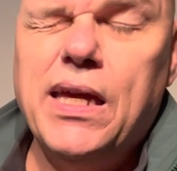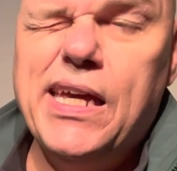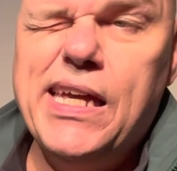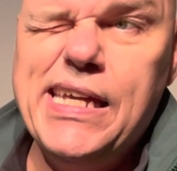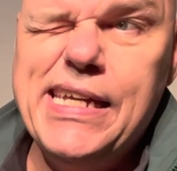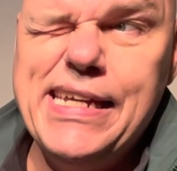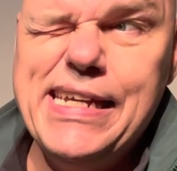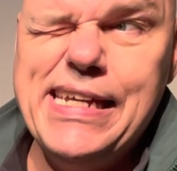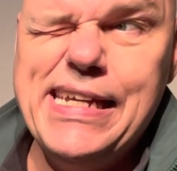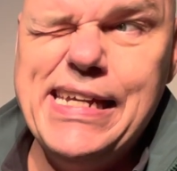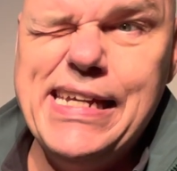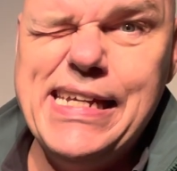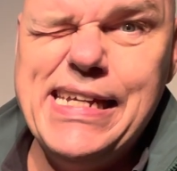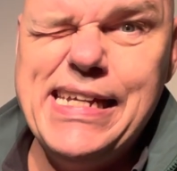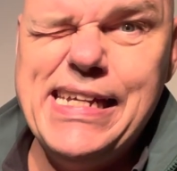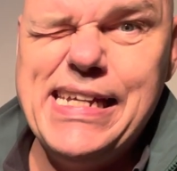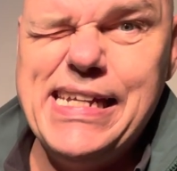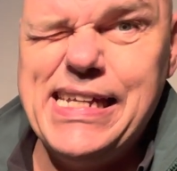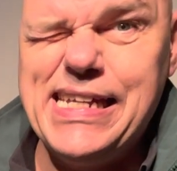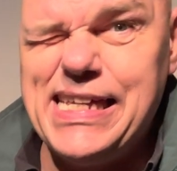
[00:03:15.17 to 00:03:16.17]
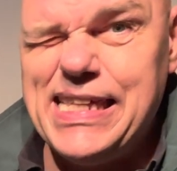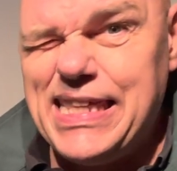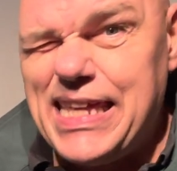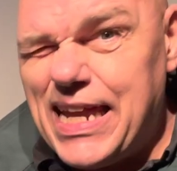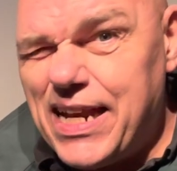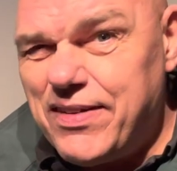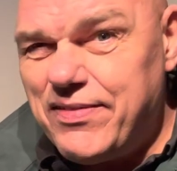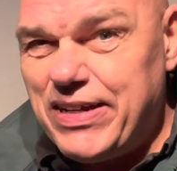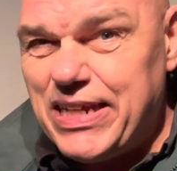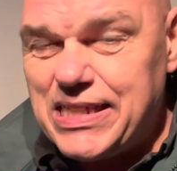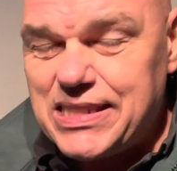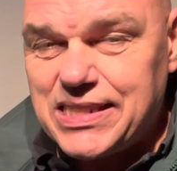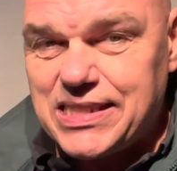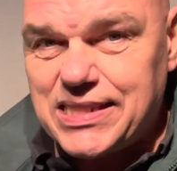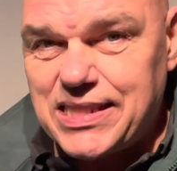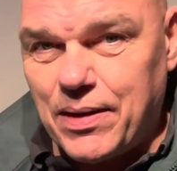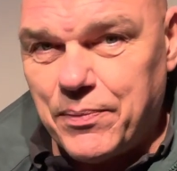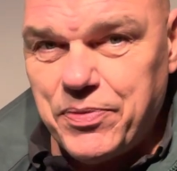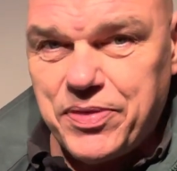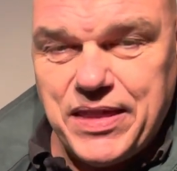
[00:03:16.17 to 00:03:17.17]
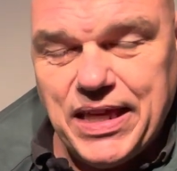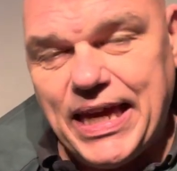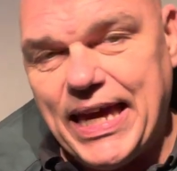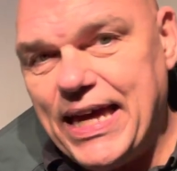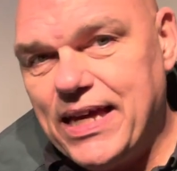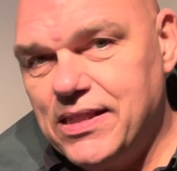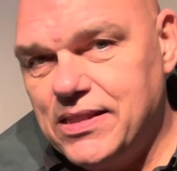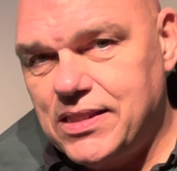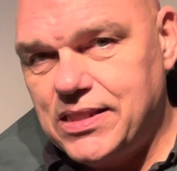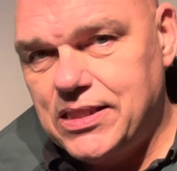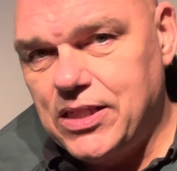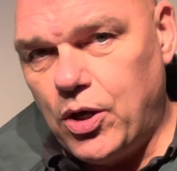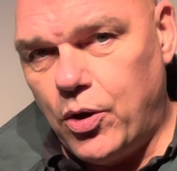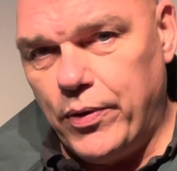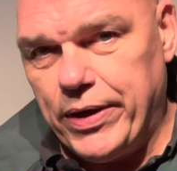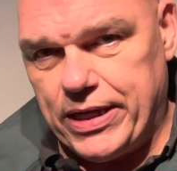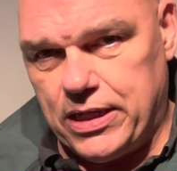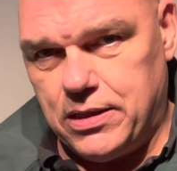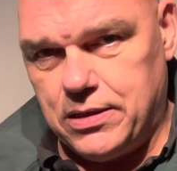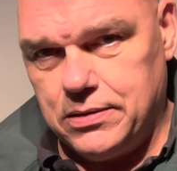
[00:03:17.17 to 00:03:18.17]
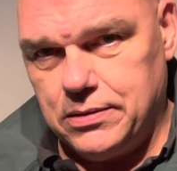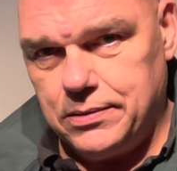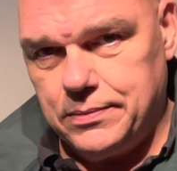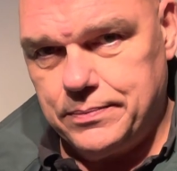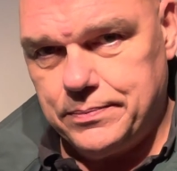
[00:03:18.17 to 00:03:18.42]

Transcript: there is something else going on.